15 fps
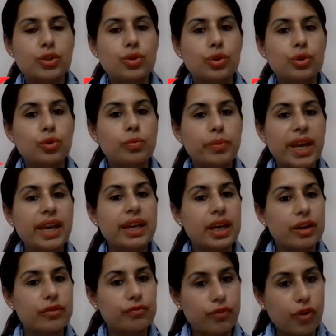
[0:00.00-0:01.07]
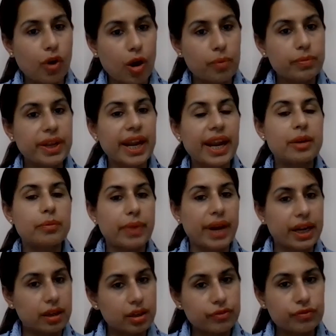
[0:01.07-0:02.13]
So to make informed and
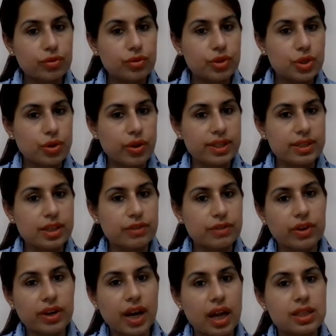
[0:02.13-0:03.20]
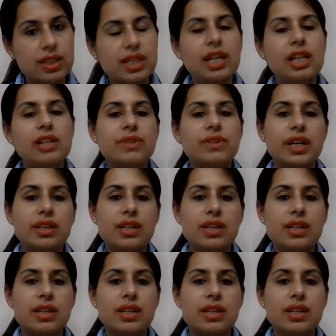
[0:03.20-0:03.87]
better food choices for ourselves,